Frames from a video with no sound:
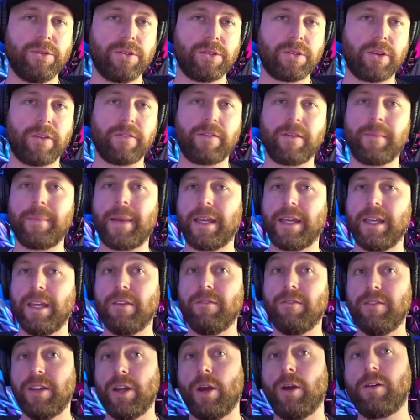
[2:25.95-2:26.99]
So if I'm making a
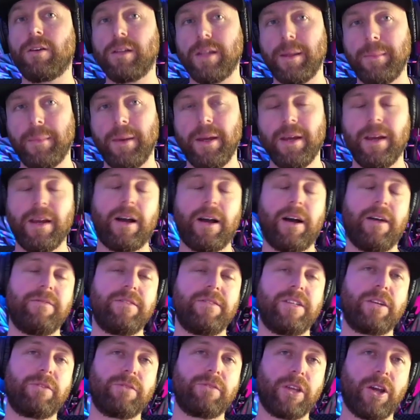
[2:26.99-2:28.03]
video clip, I've
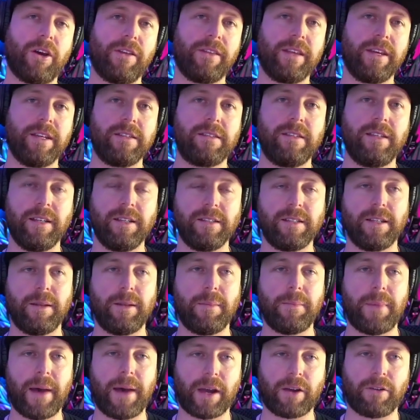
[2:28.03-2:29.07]
generally got these things in the
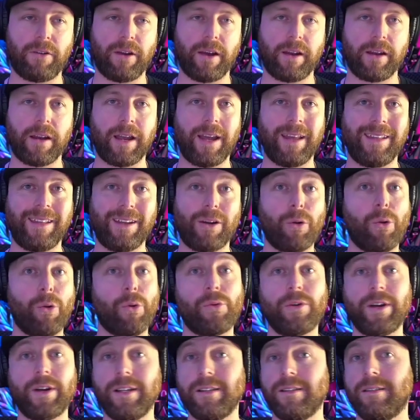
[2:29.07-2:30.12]
background and they're
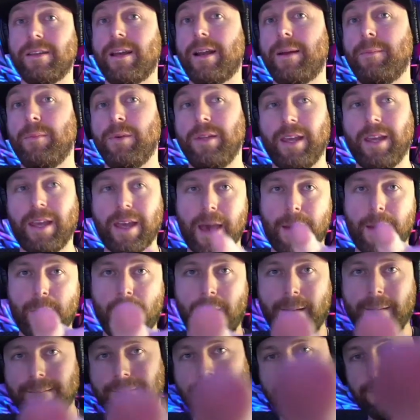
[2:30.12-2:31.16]
already set up with the
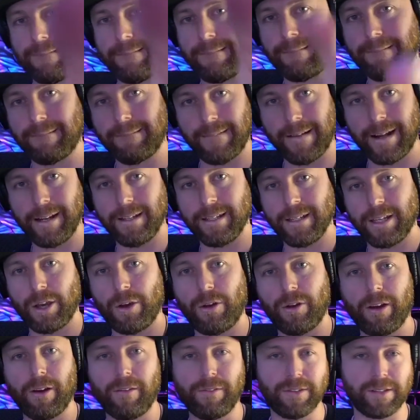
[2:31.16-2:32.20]
camera ready to
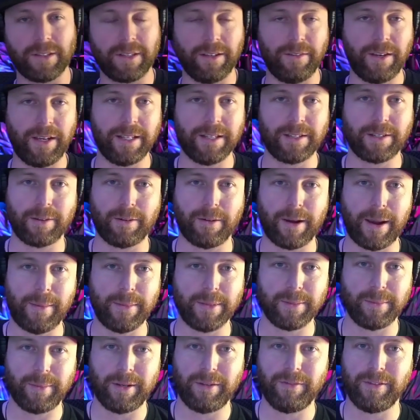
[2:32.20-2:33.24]
go. Obviously, Instagram
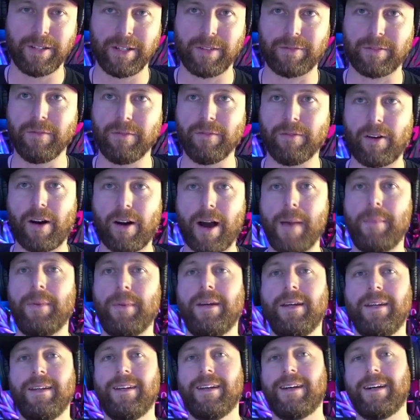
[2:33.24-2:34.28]
is a bit of a different vibe
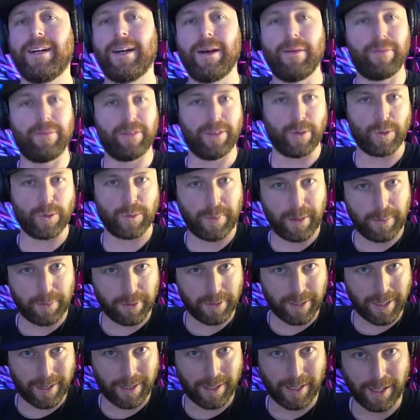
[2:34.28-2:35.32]
for those people
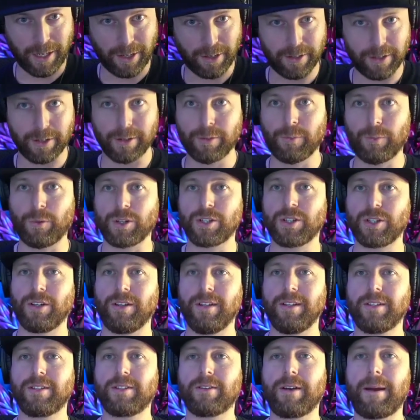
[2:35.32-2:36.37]
down here that are watching on
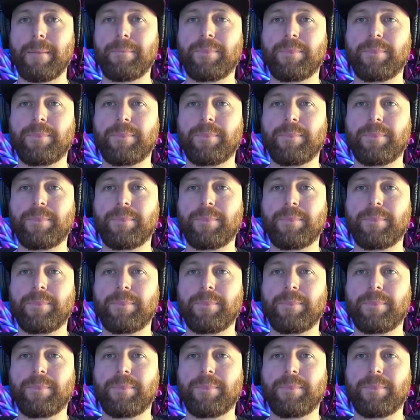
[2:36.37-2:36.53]
Instagram.